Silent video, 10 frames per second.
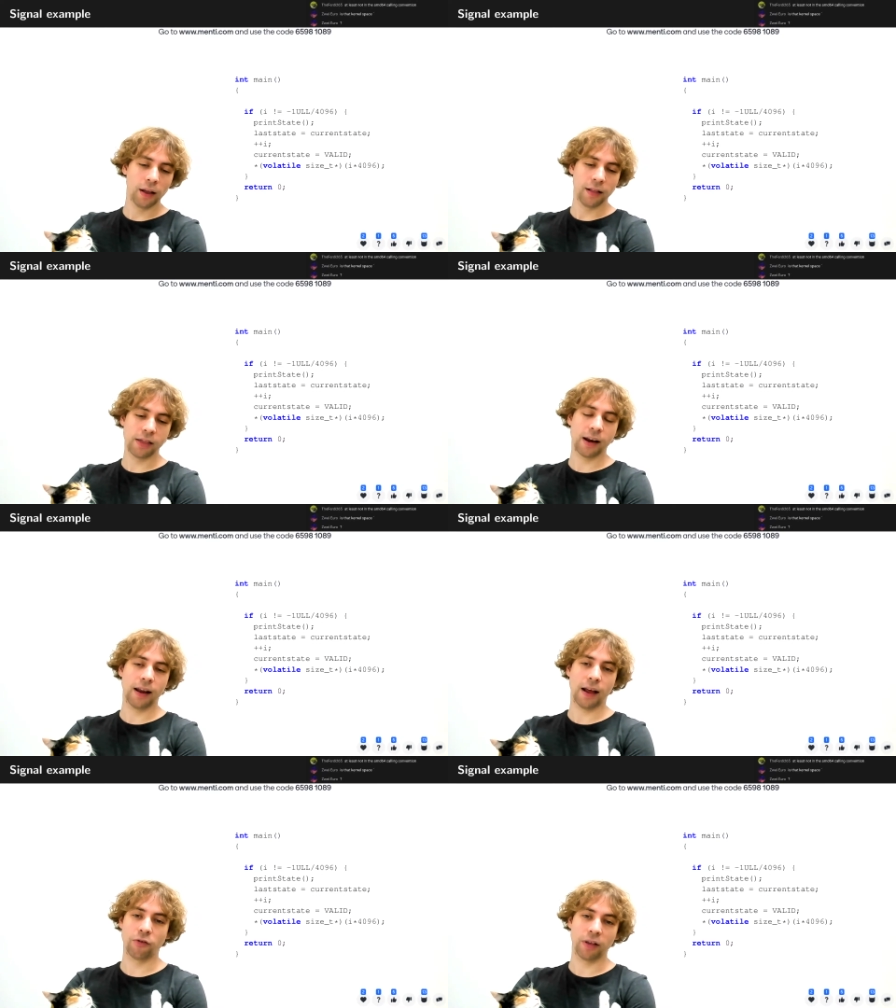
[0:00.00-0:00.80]
then
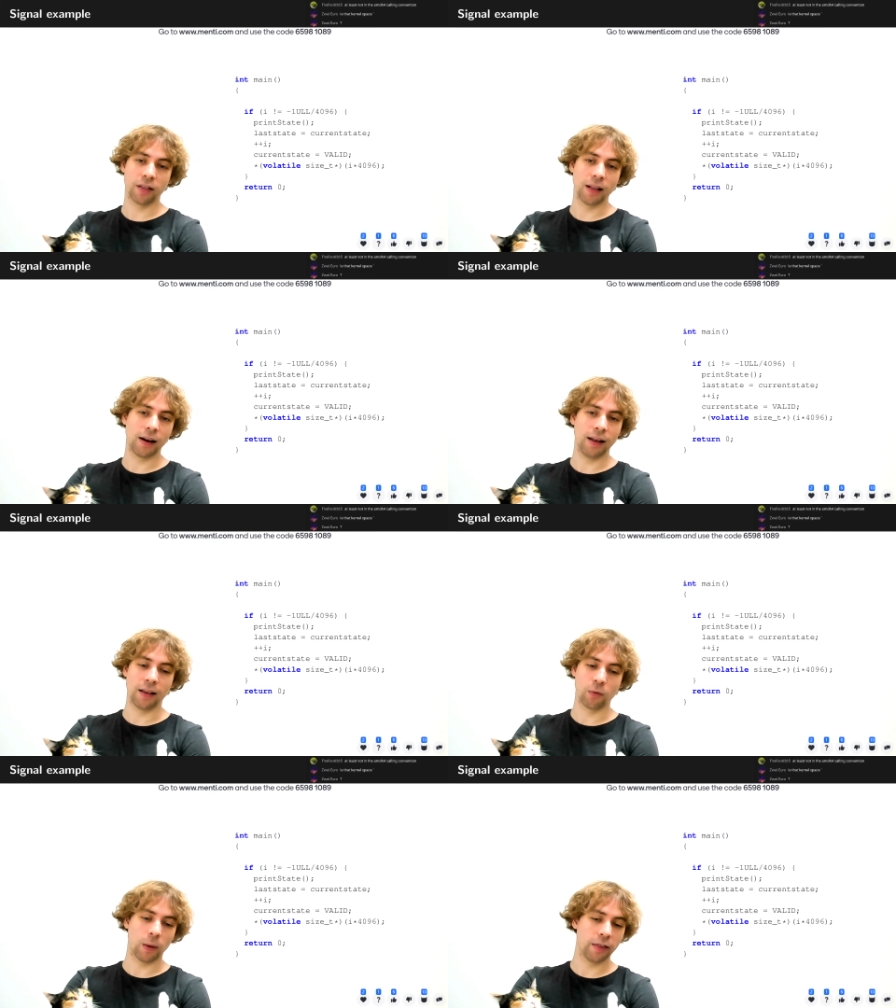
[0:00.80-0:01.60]
address
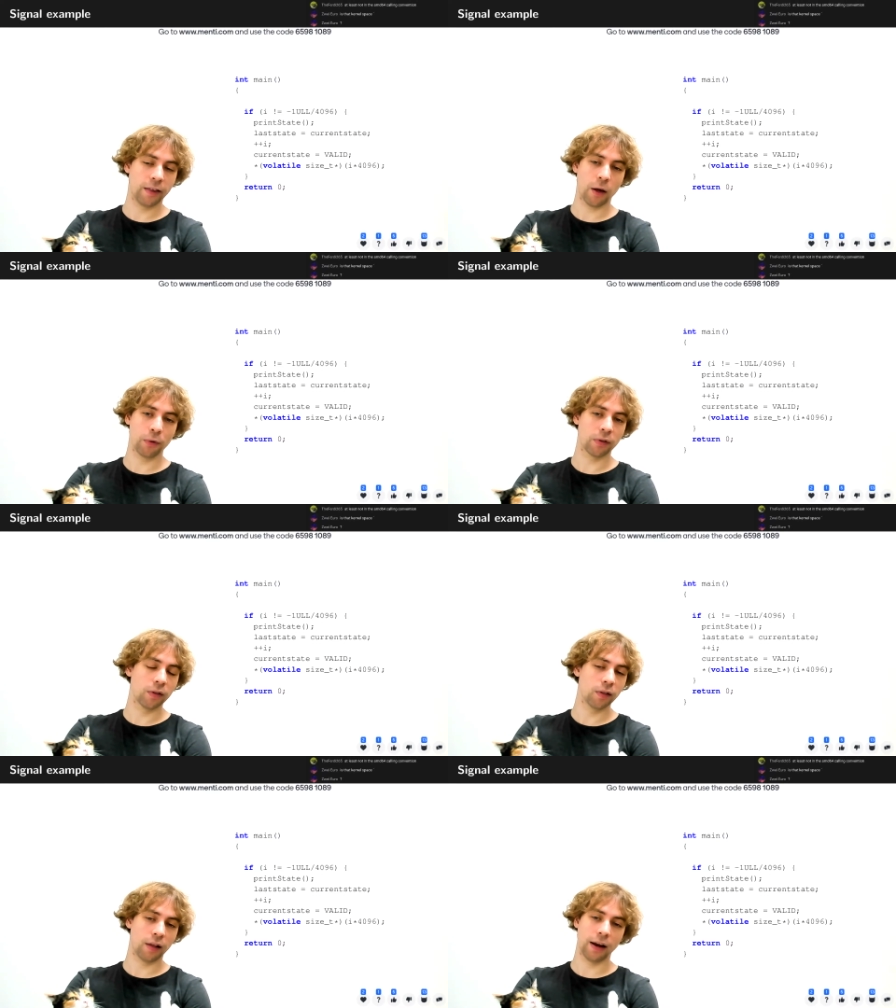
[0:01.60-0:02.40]
nullx
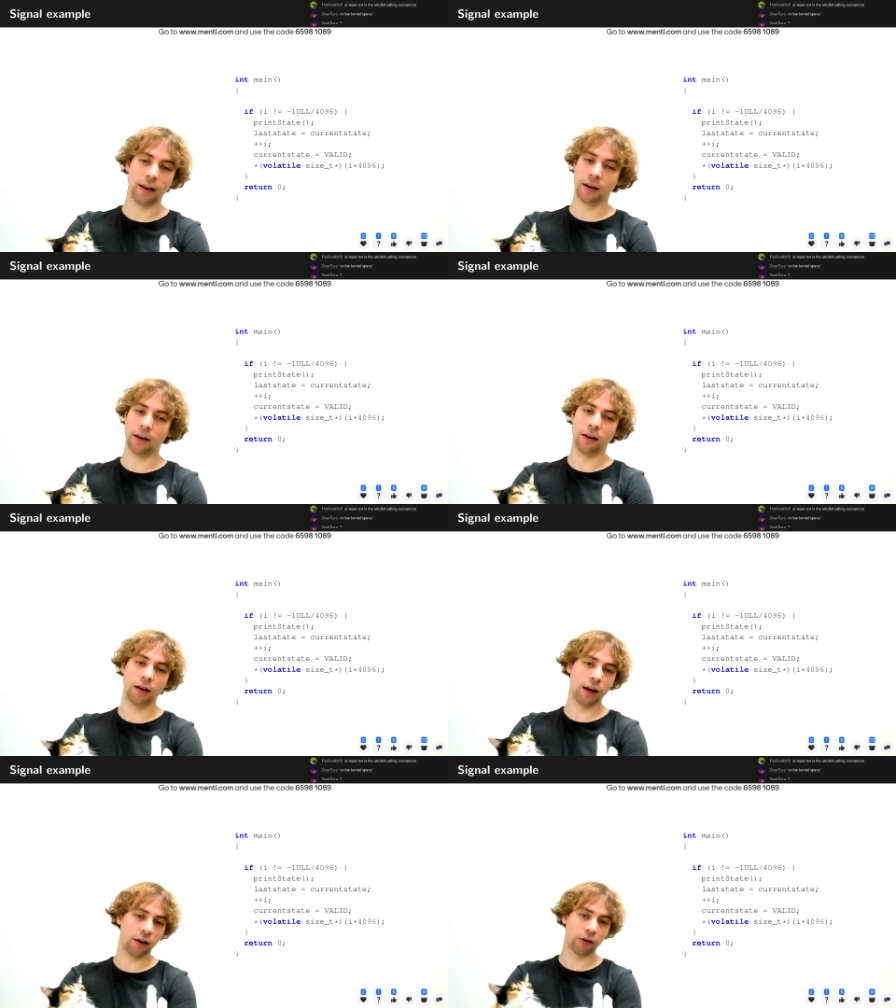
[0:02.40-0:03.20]
1000, then
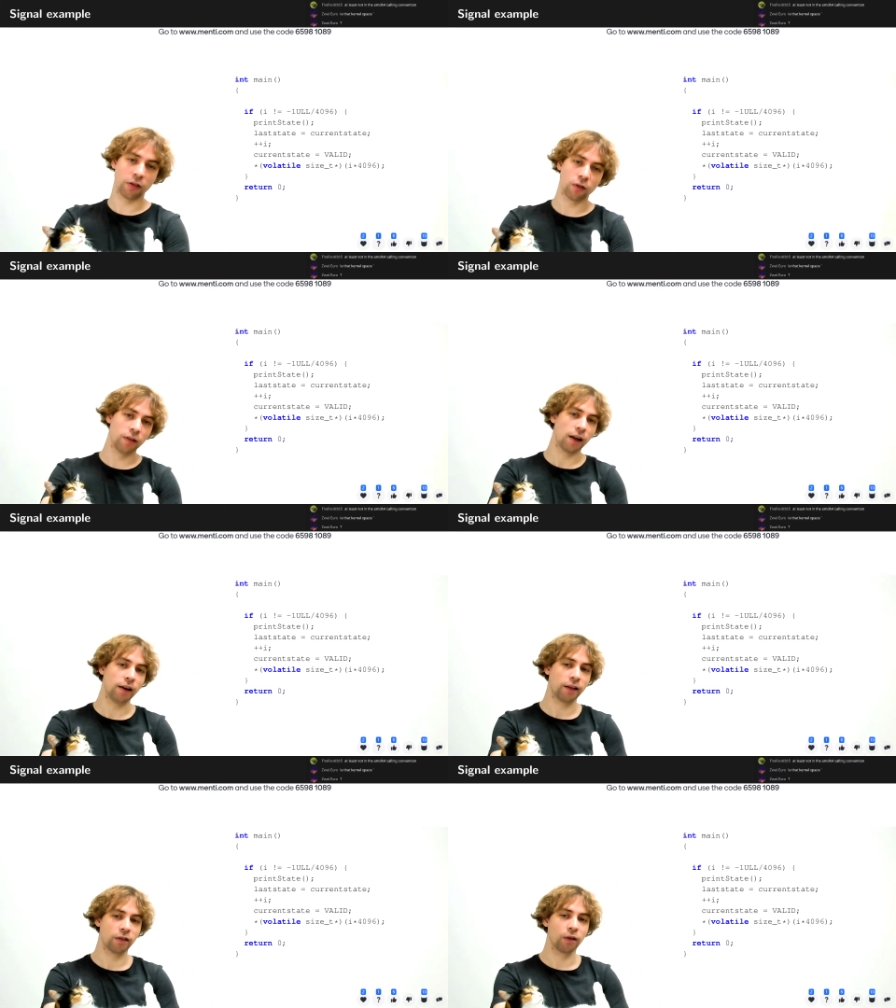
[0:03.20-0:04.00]
address
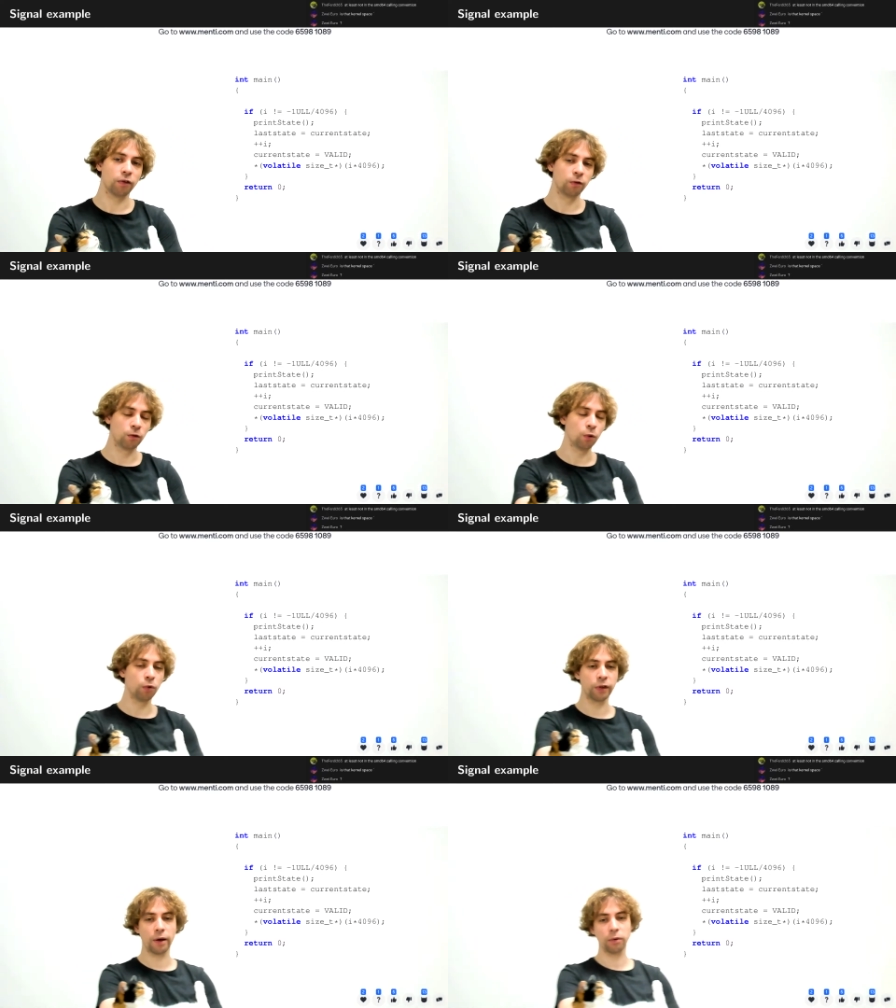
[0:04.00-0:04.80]
nullx
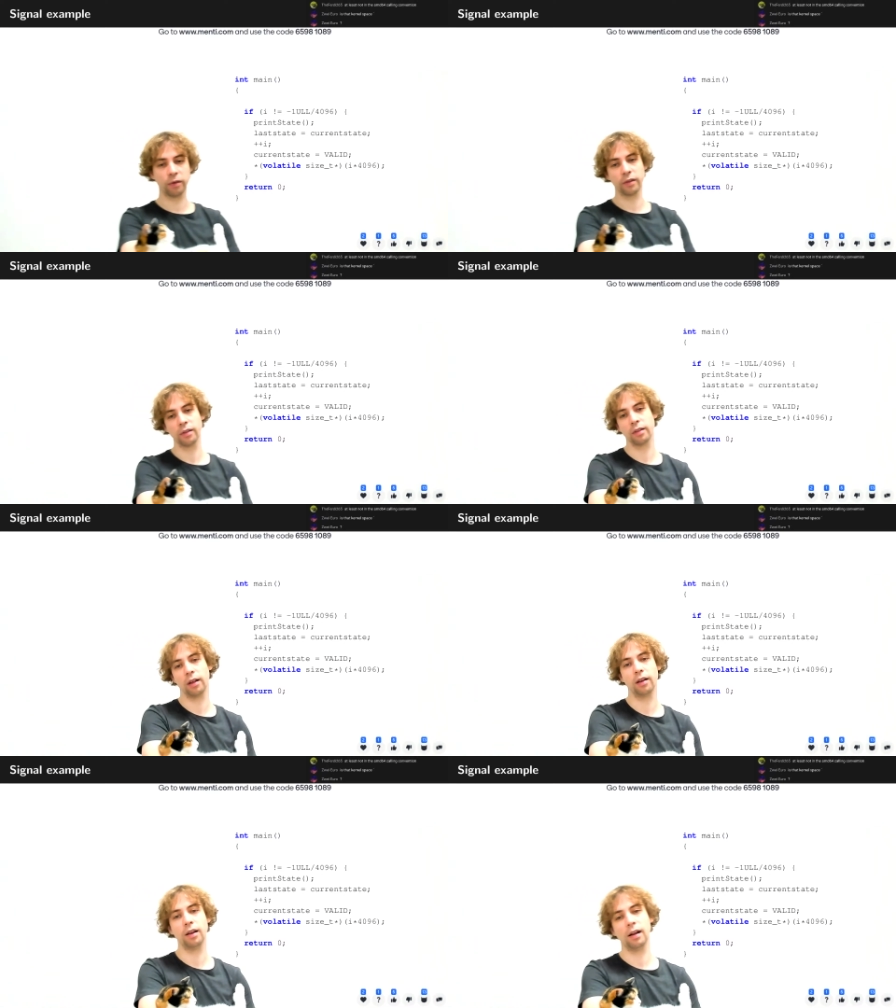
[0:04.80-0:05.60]
2000,
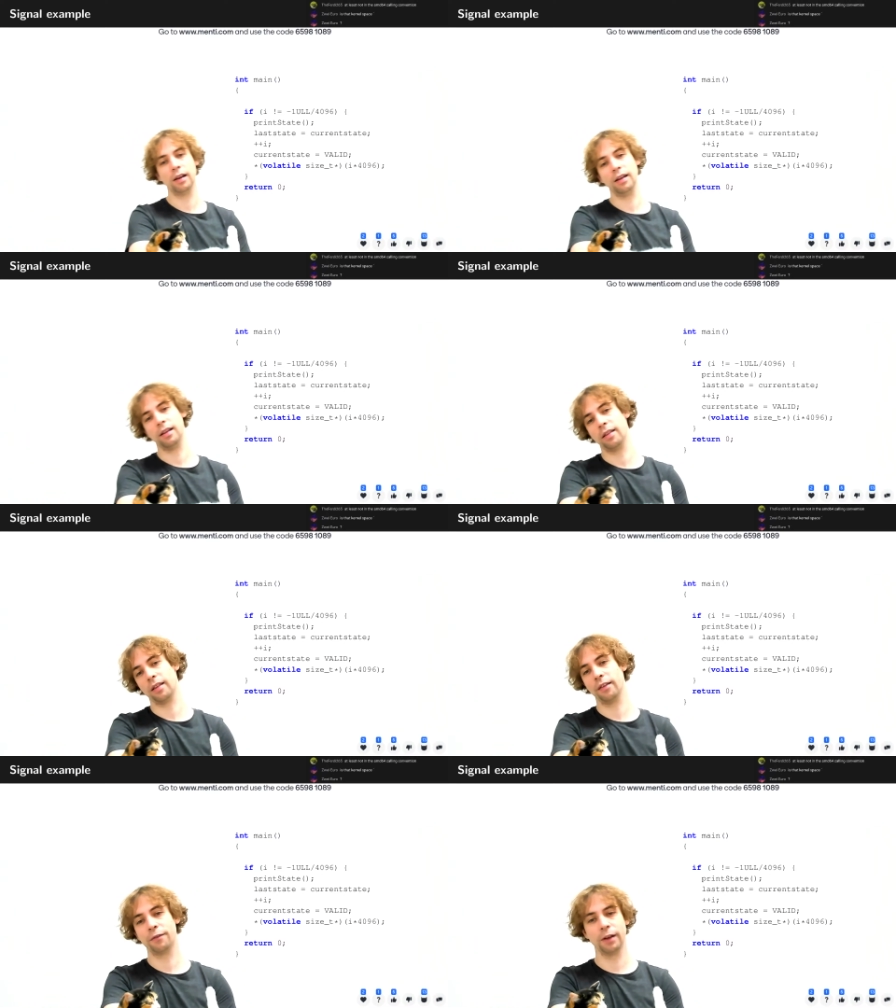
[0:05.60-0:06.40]

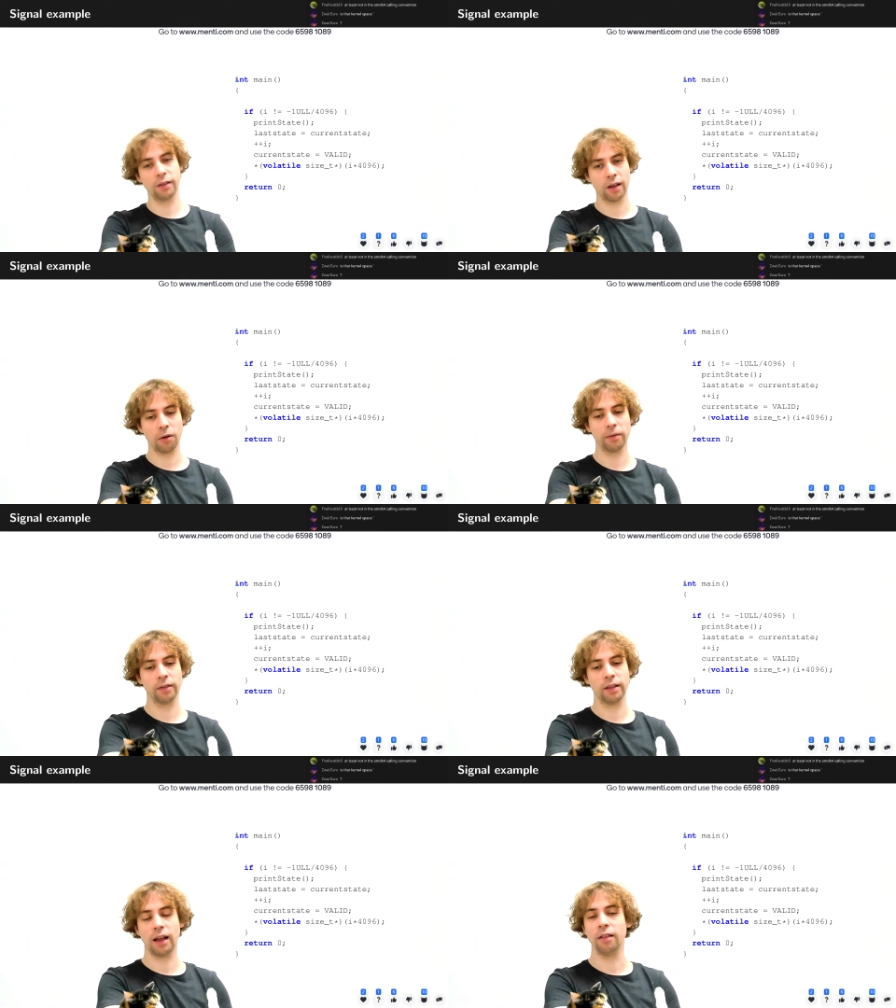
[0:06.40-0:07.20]
nullx
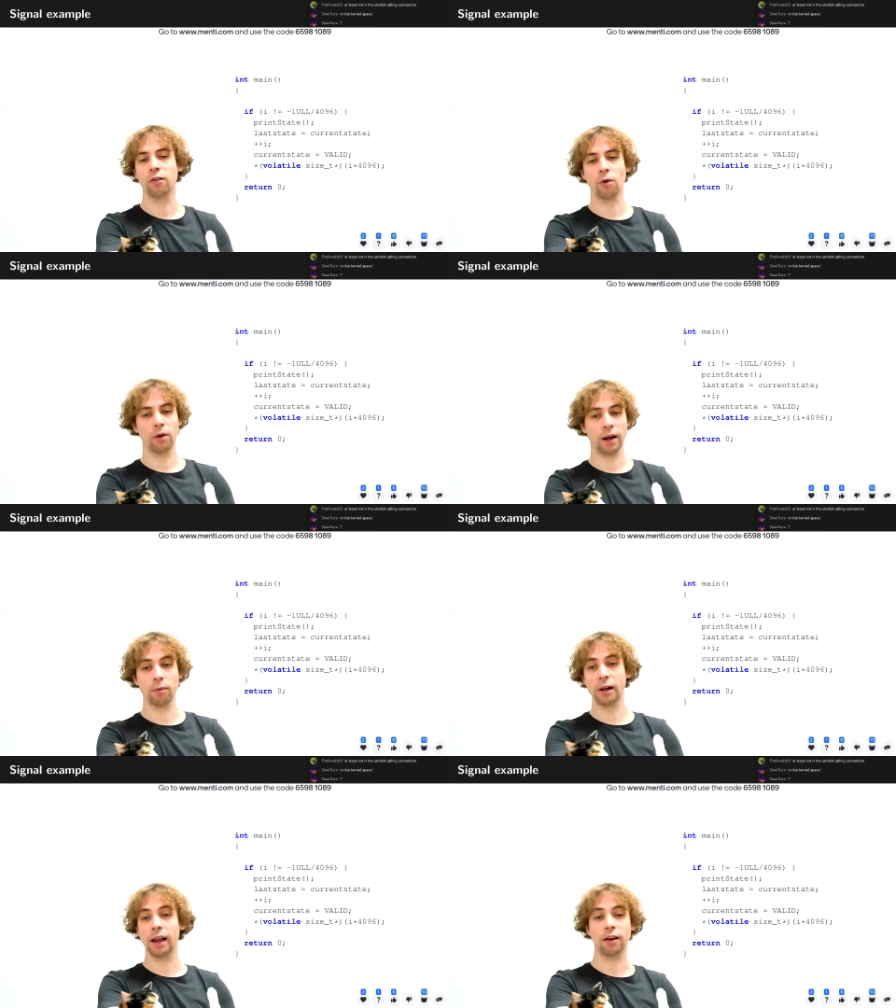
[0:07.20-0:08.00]
3000, and so on. I
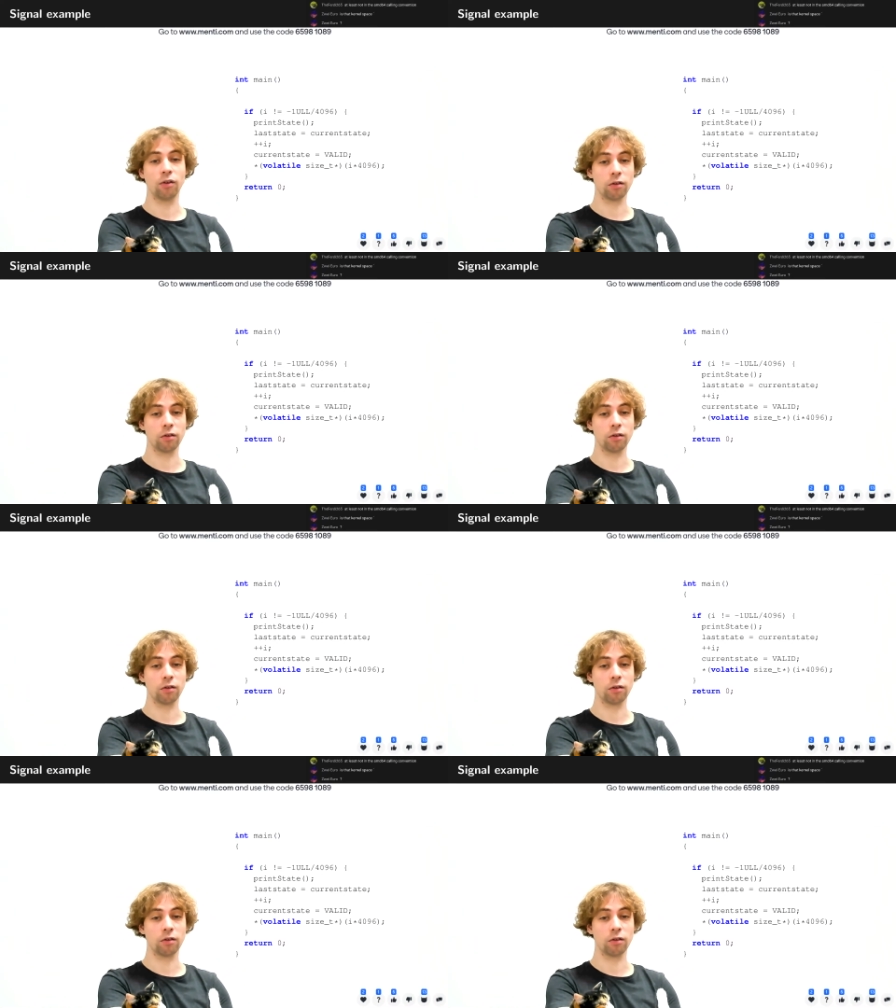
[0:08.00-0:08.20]
will